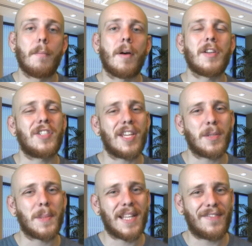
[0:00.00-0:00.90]
but I
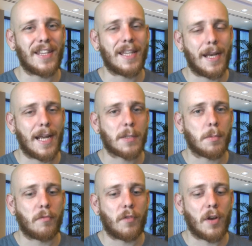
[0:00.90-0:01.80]
genuinely think the NX
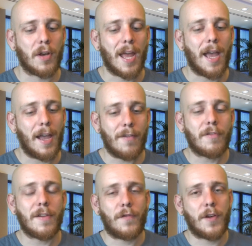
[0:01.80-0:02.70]
will run
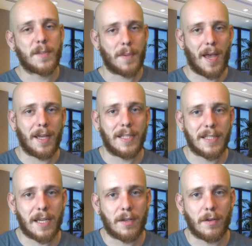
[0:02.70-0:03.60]
every first-party
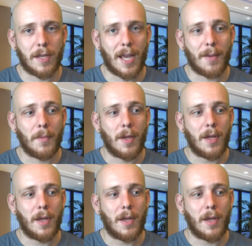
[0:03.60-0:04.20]
Nintendo game